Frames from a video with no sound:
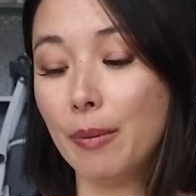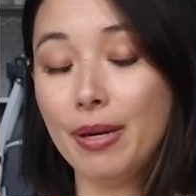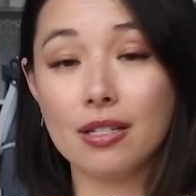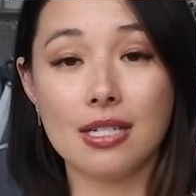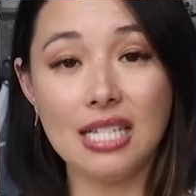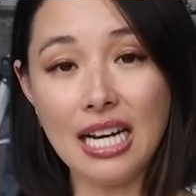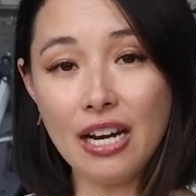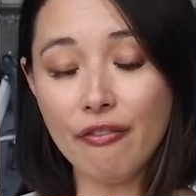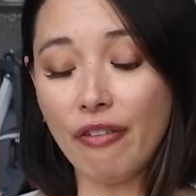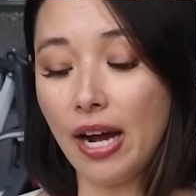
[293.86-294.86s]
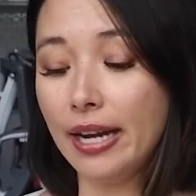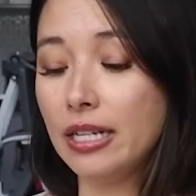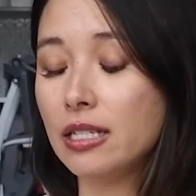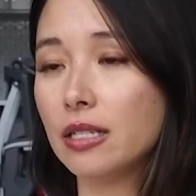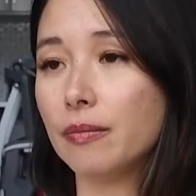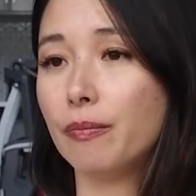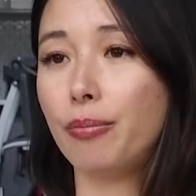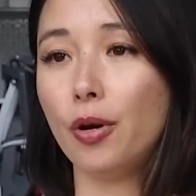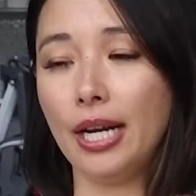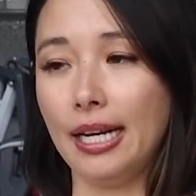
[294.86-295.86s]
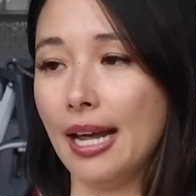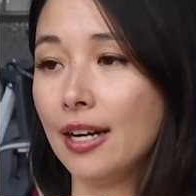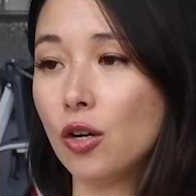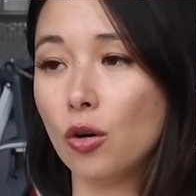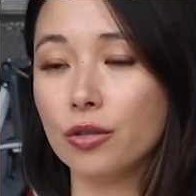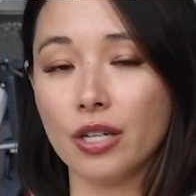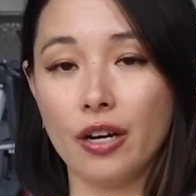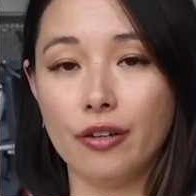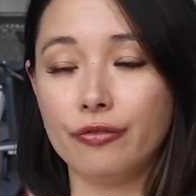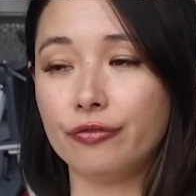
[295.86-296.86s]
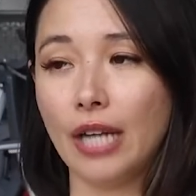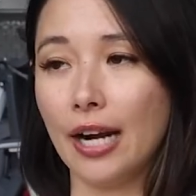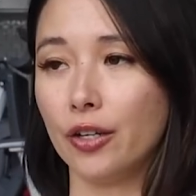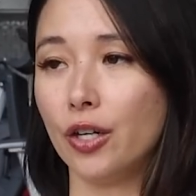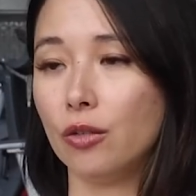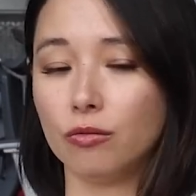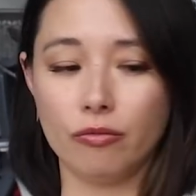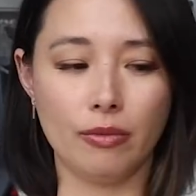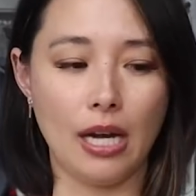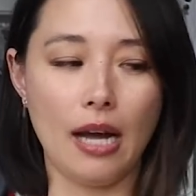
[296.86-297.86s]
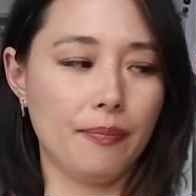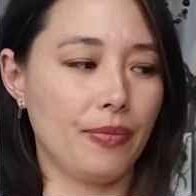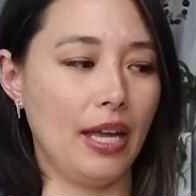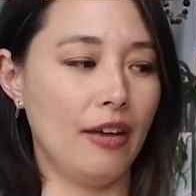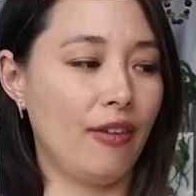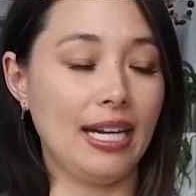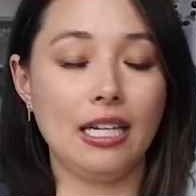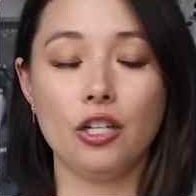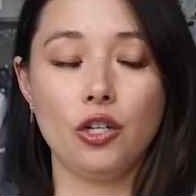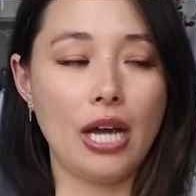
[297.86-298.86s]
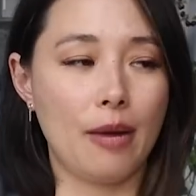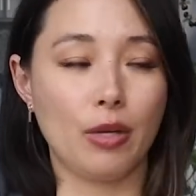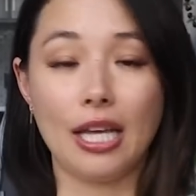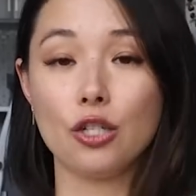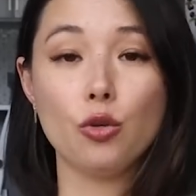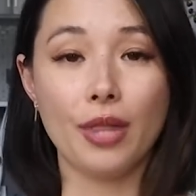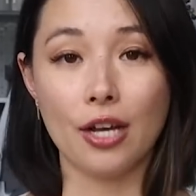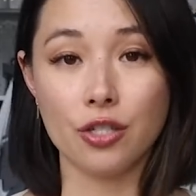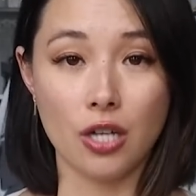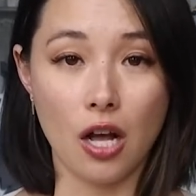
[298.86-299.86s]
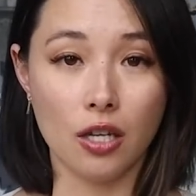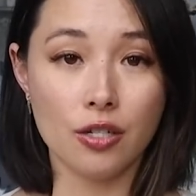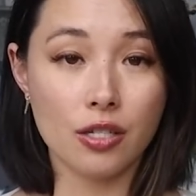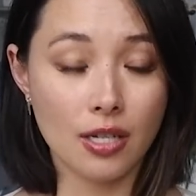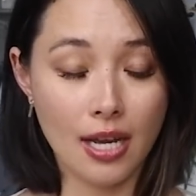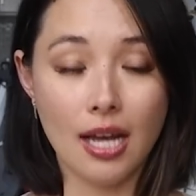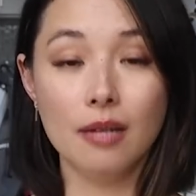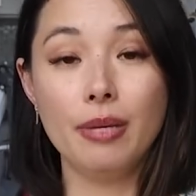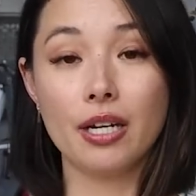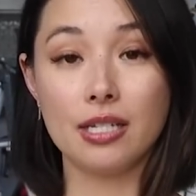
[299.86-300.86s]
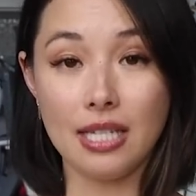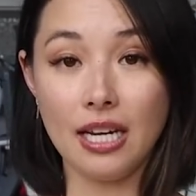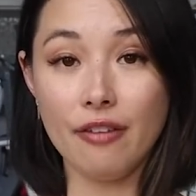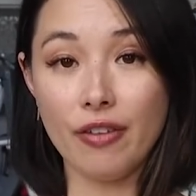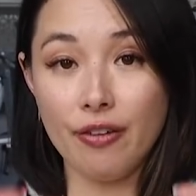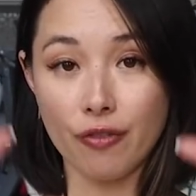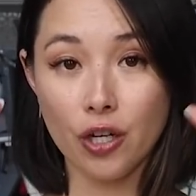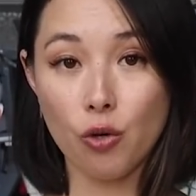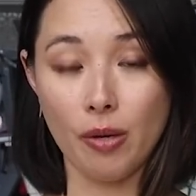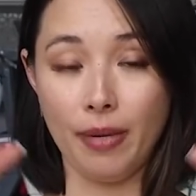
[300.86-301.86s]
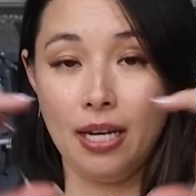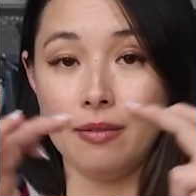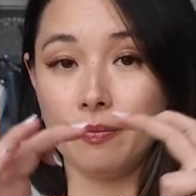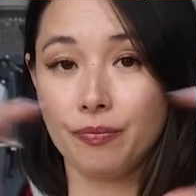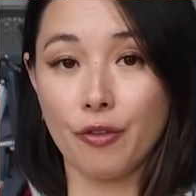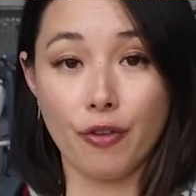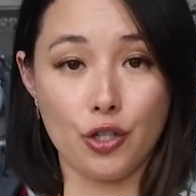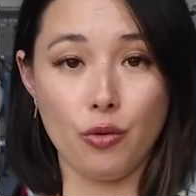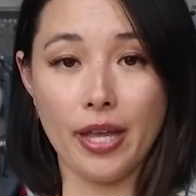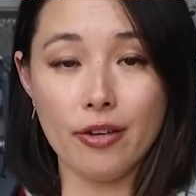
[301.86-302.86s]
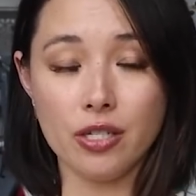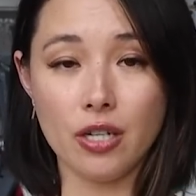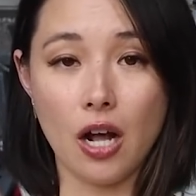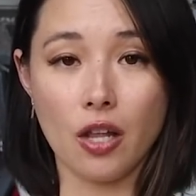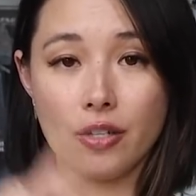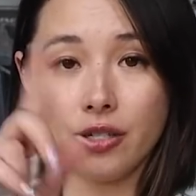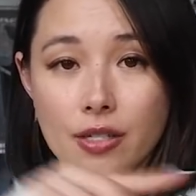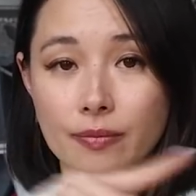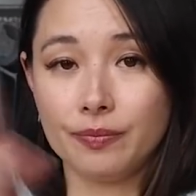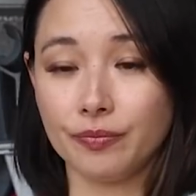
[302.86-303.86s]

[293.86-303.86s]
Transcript: build a sinking fund, put an end goal of, I don't know, if I need a new camera, like $2,000, build a sinking fund for equipment for $2,000